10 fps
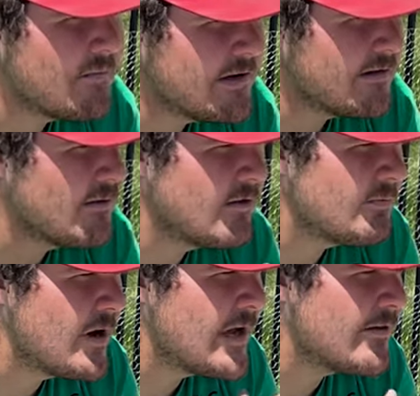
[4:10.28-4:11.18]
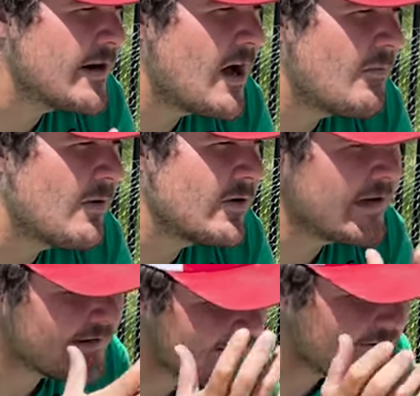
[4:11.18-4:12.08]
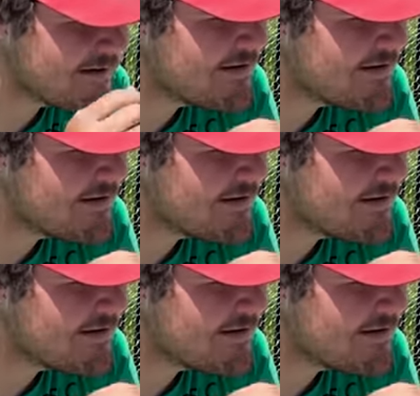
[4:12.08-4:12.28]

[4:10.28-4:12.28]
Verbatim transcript: of being a little pain right now, but we're getting to it.